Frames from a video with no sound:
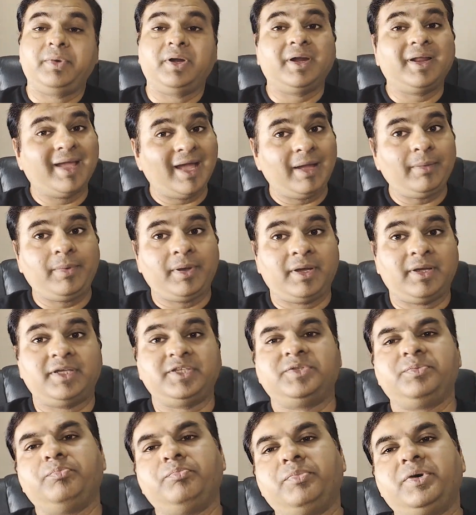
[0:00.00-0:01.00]
but Gamma
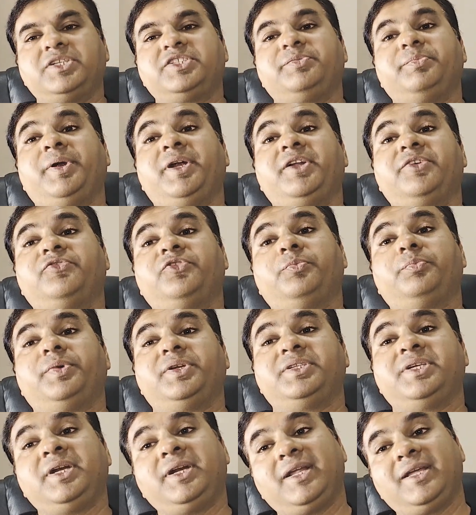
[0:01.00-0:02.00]
is much better for
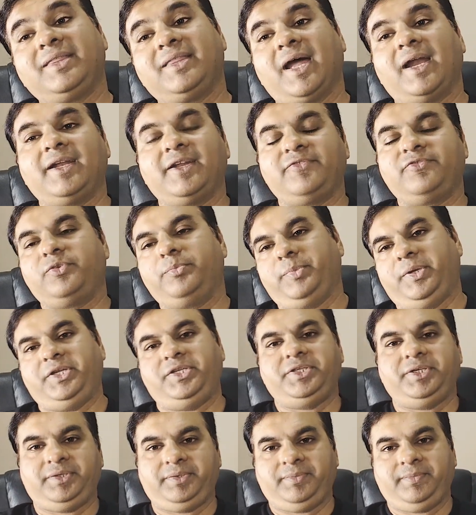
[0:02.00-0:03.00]
presenting that
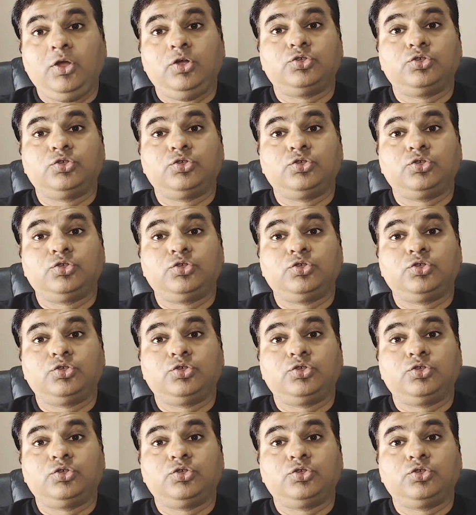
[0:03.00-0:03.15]
information.